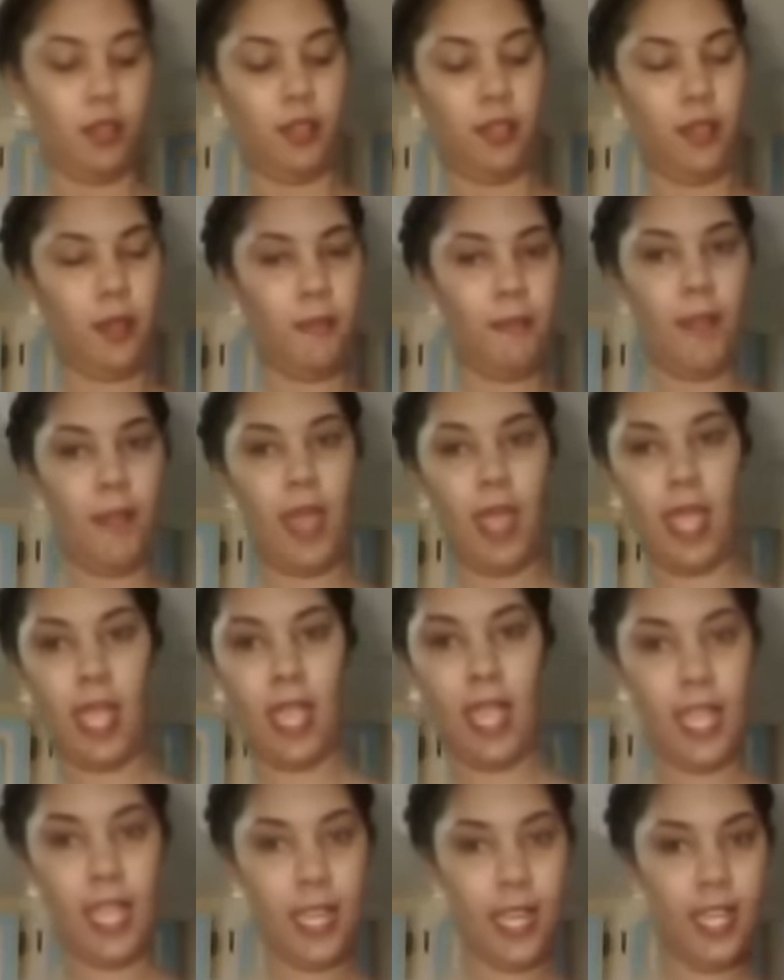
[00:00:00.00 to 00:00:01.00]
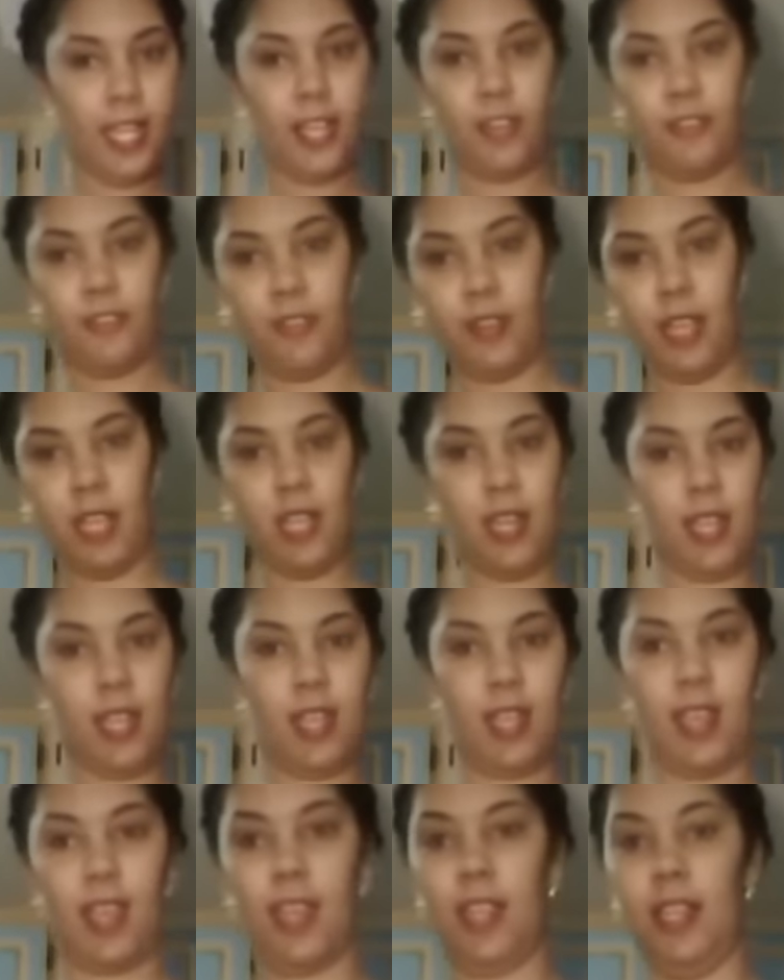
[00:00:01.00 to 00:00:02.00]
The main
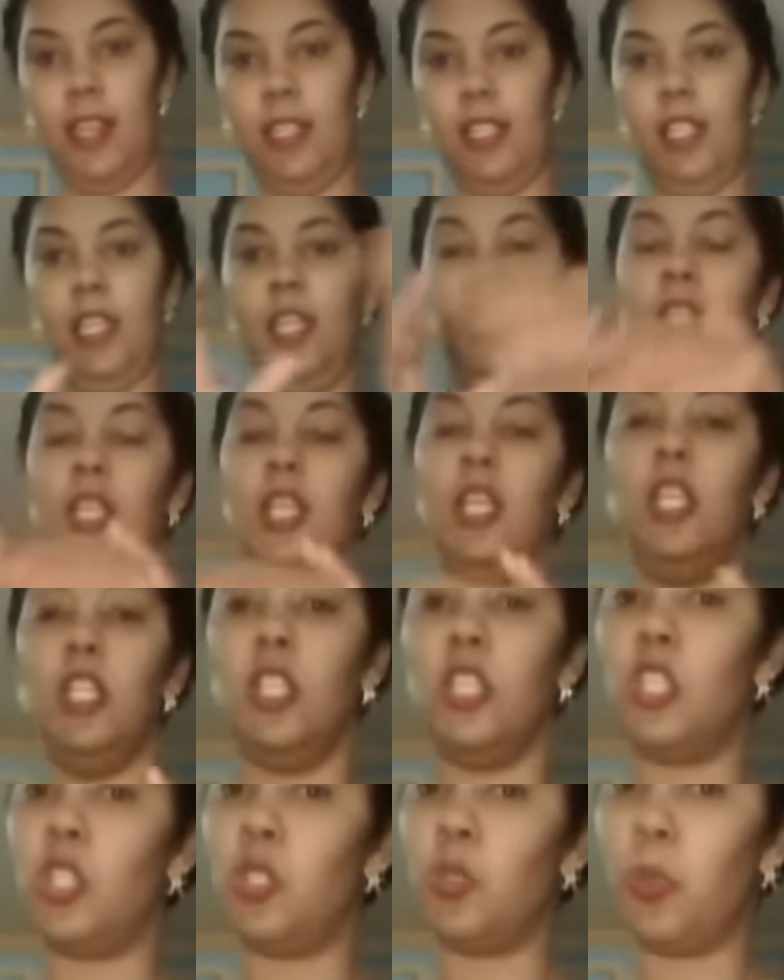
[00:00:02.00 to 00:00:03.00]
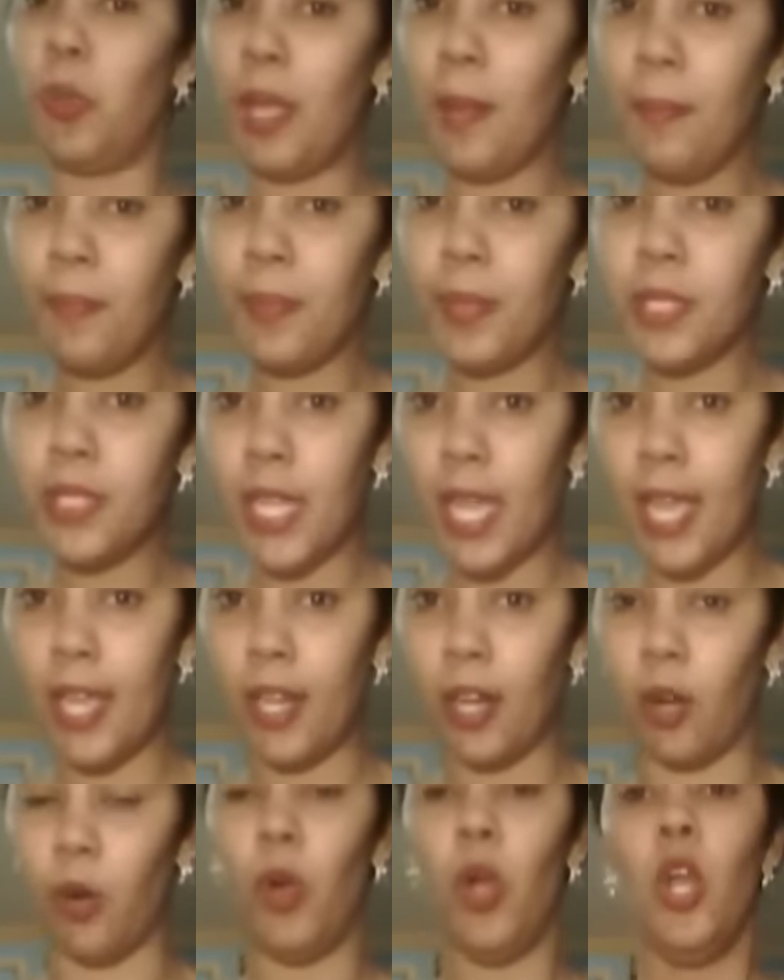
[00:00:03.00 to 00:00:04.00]
ingredient, the sweet
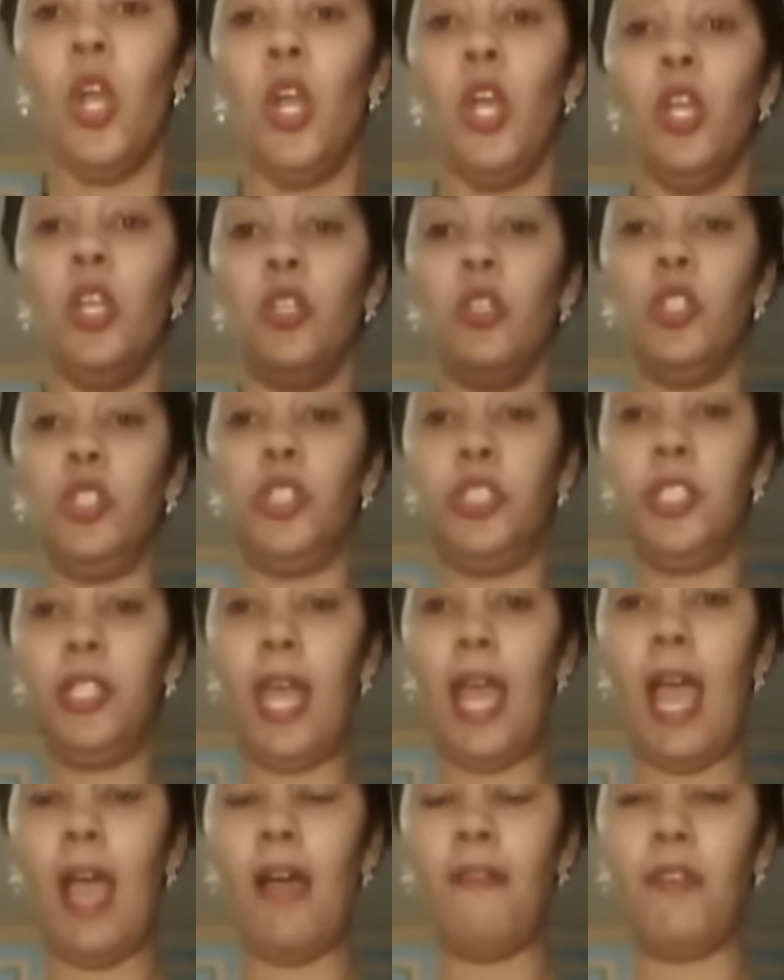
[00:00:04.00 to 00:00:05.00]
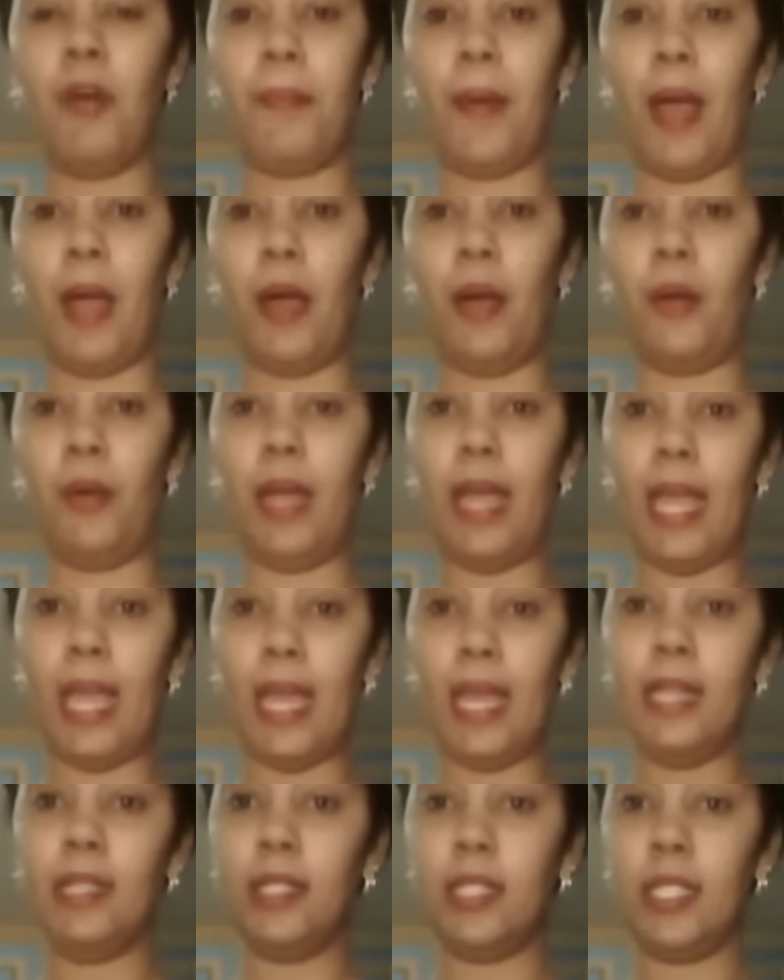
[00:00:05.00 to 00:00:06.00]
potato. You should have about
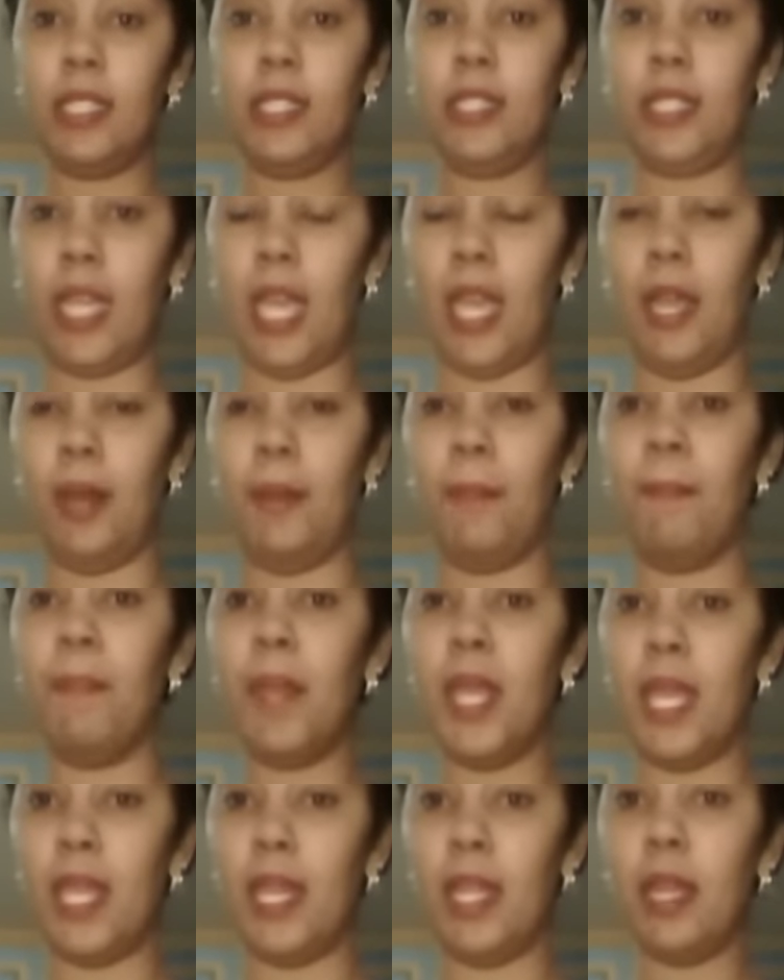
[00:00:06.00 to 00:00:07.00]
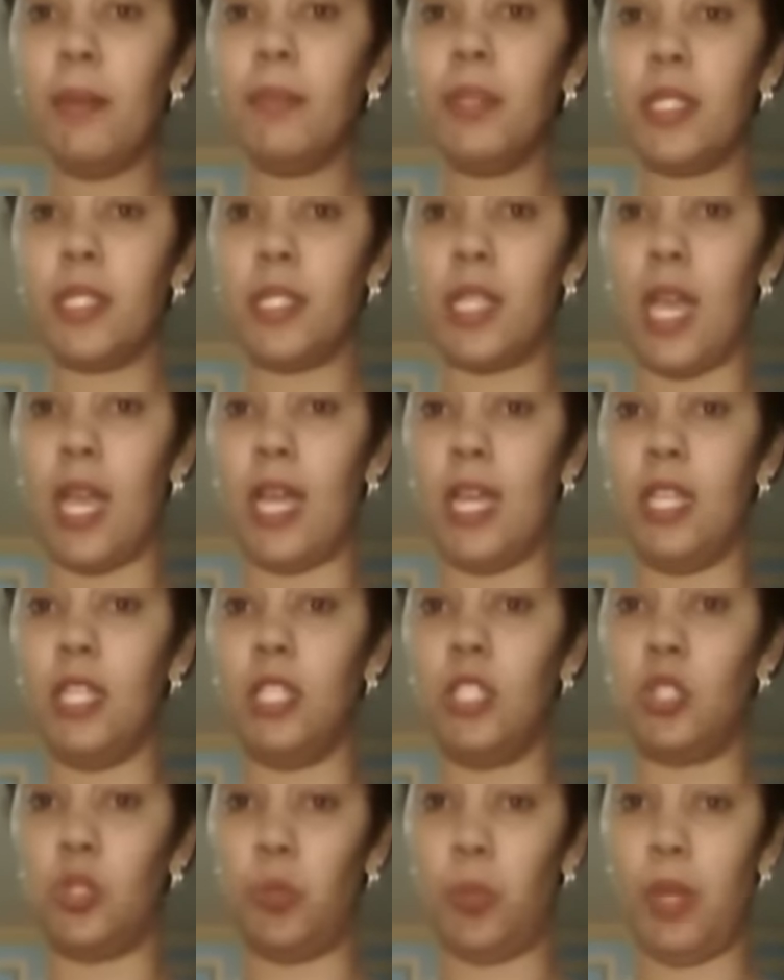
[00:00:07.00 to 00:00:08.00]
8 to 10
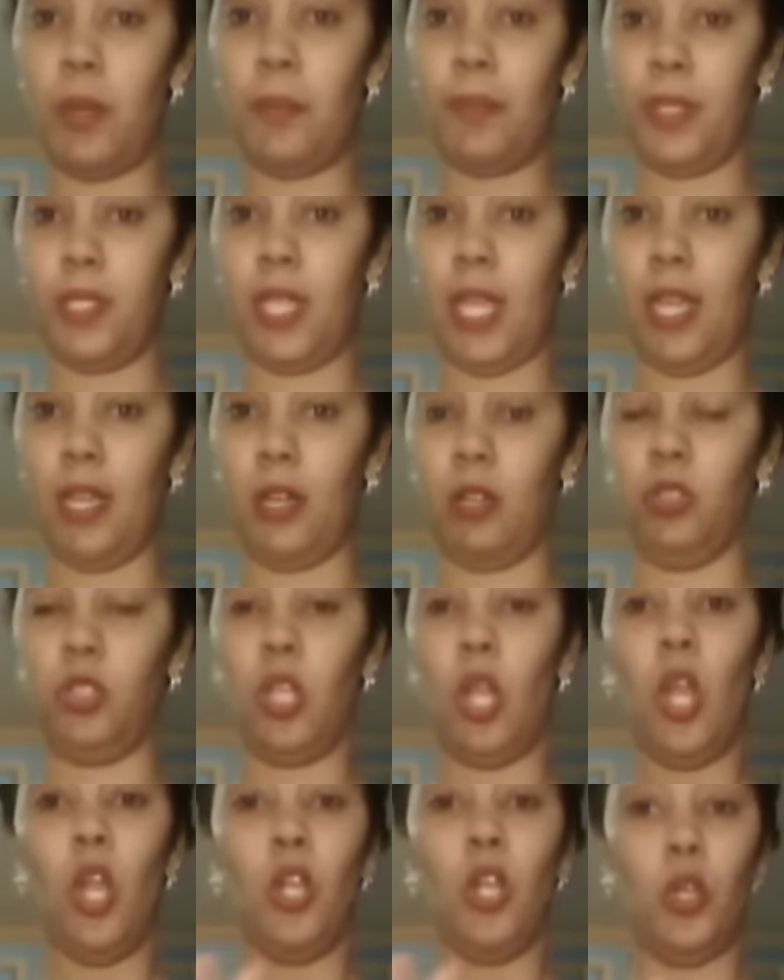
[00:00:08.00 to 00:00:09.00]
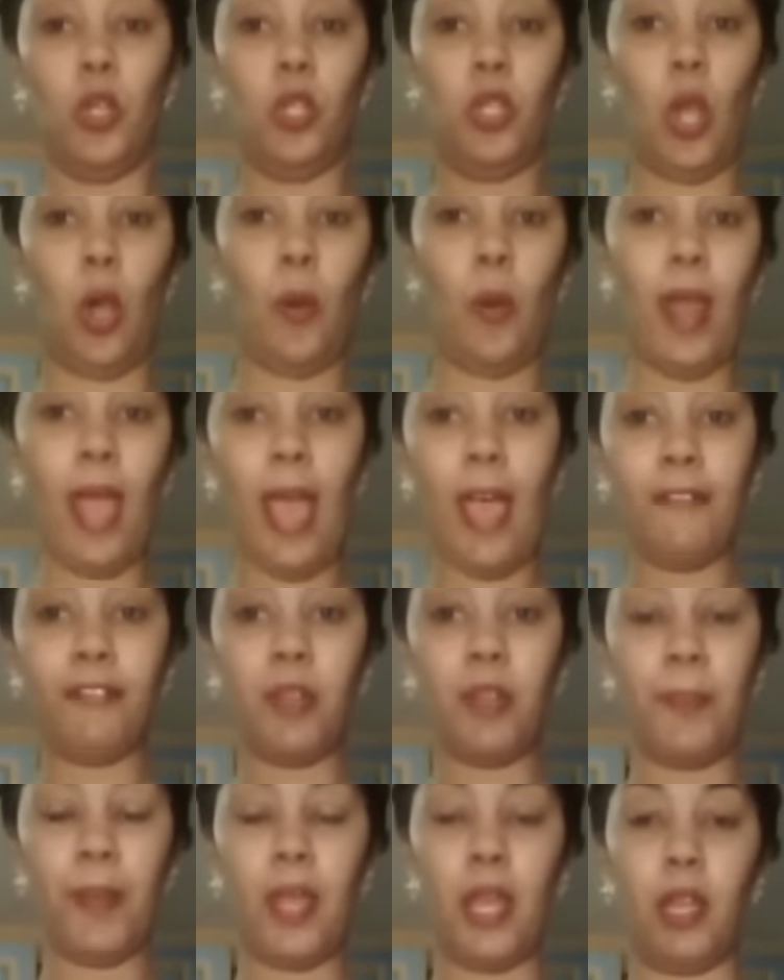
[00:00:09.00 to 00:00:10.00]
medium-sized sweet potatoes. You don't have
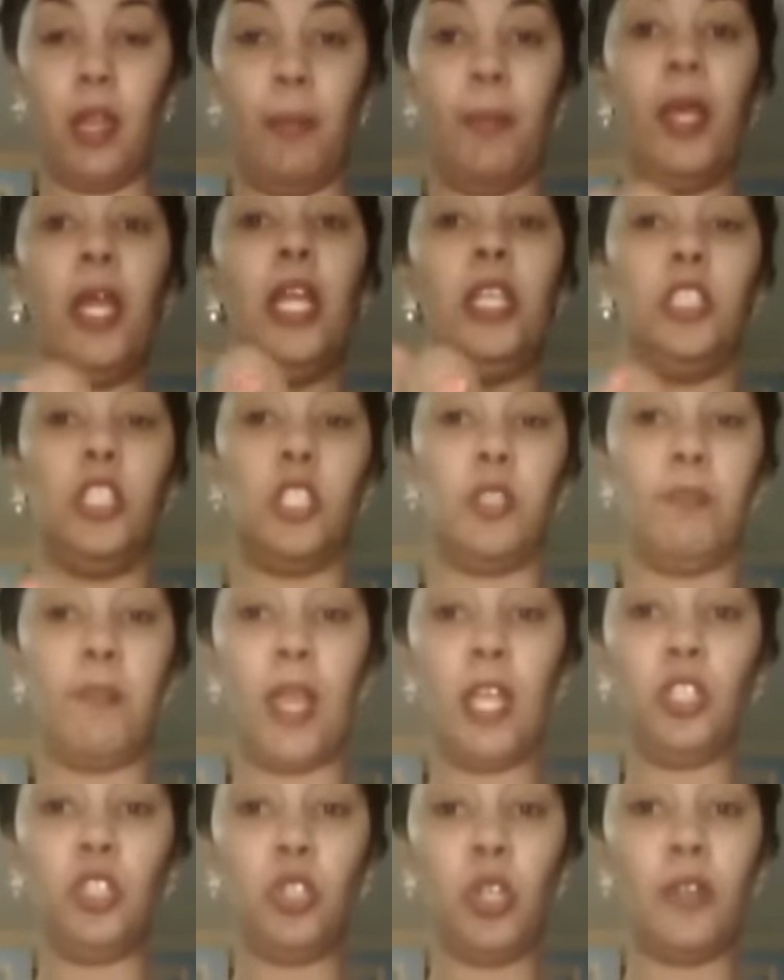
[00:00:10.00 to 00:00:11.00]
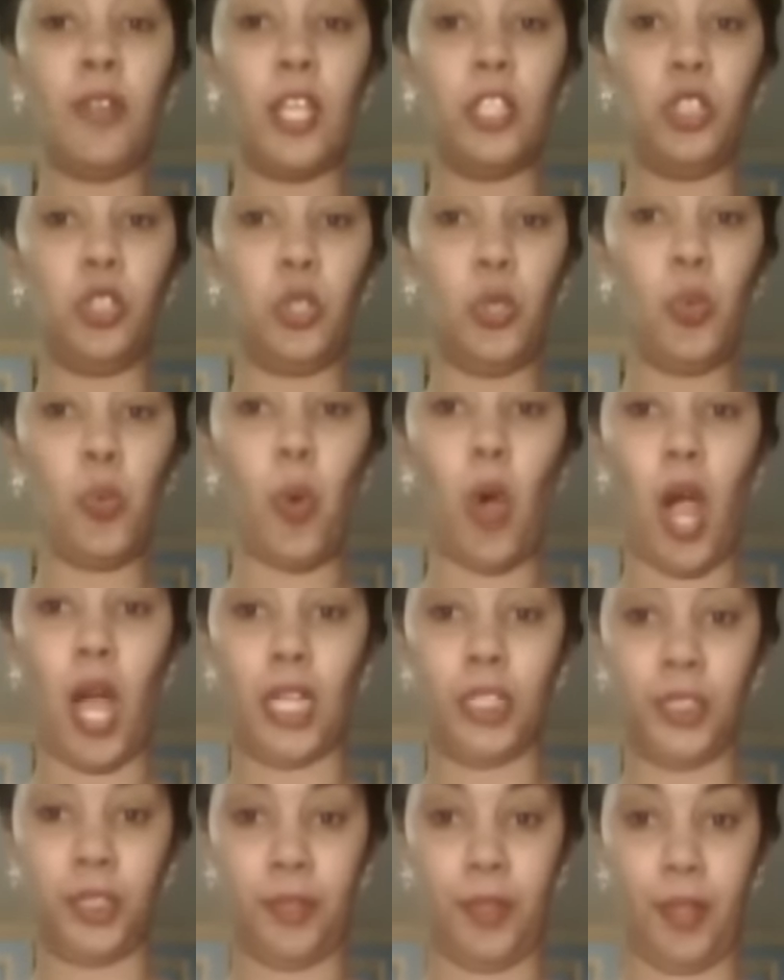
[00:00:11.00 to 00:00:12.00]
to peel them. Just make sure that you
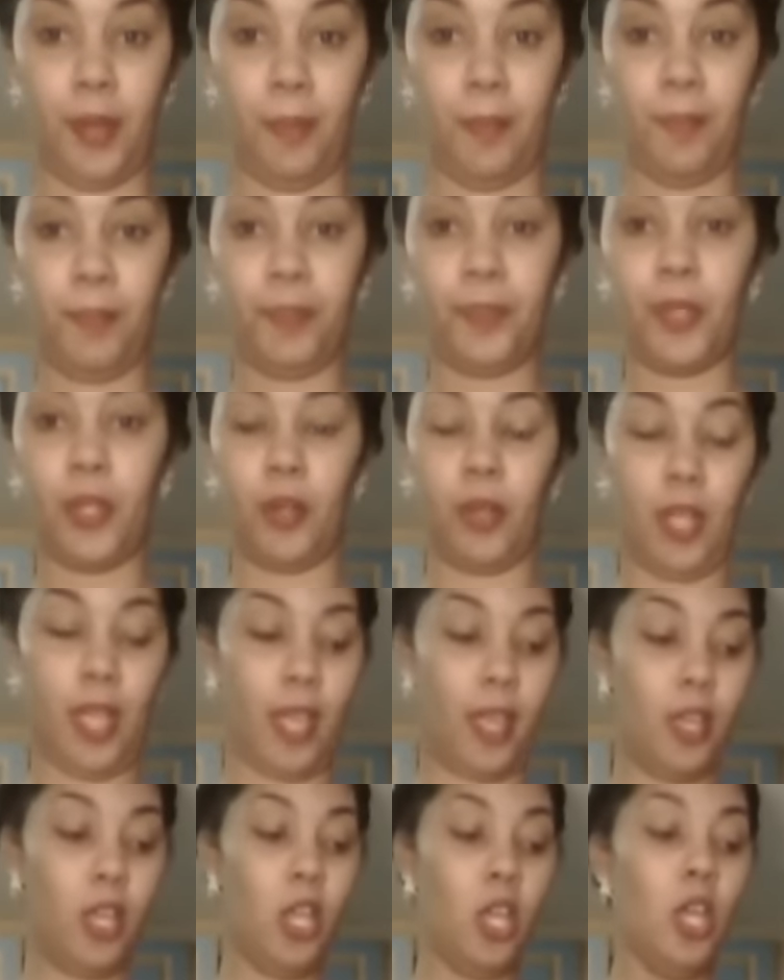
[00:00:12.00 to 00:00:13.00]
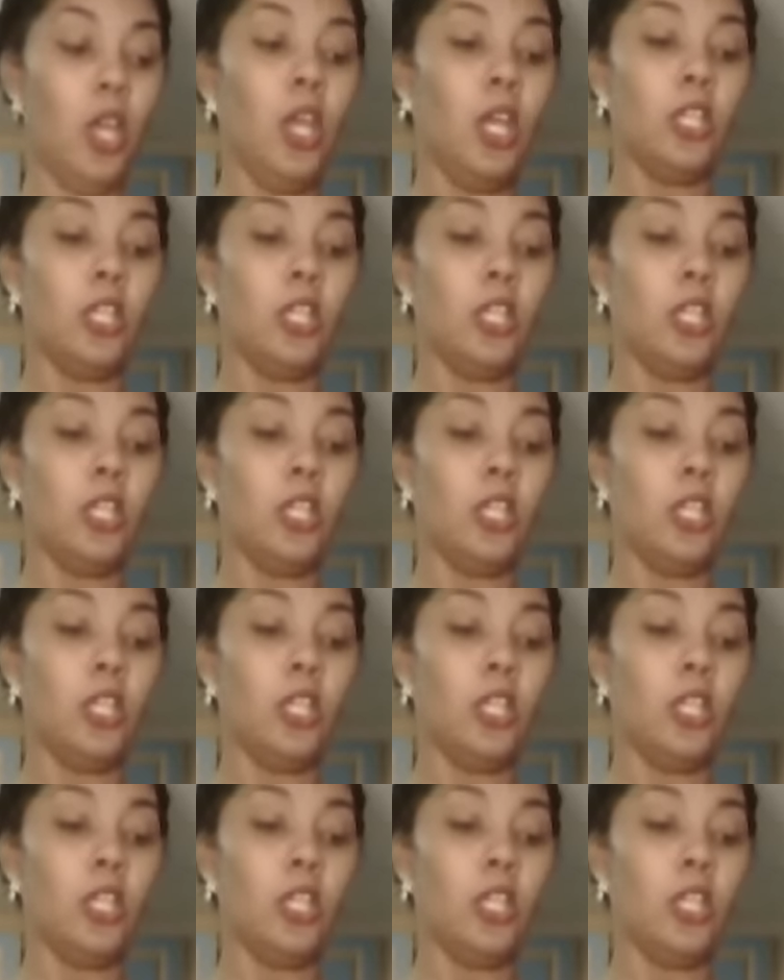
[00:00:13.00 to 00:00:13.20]
wash them, okay?